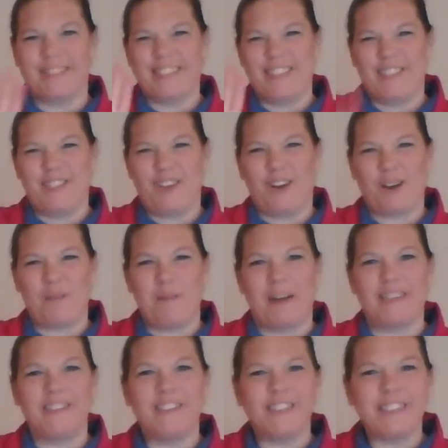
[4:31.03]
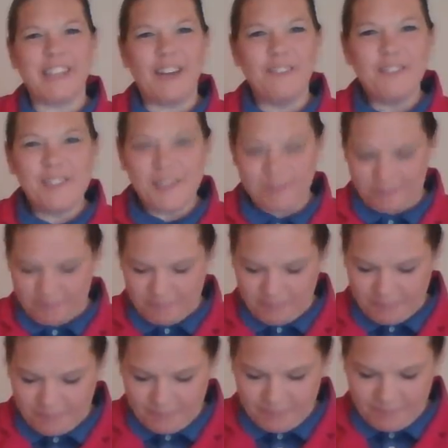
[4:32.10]
Just talk amongst yourselves.
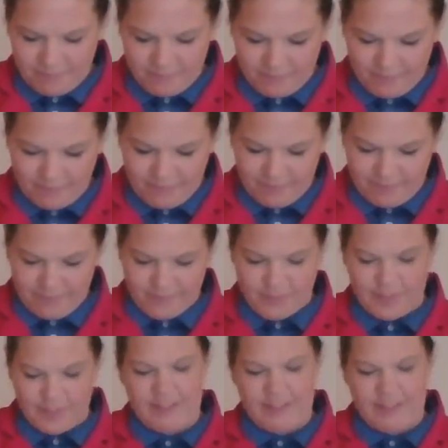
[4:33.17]
All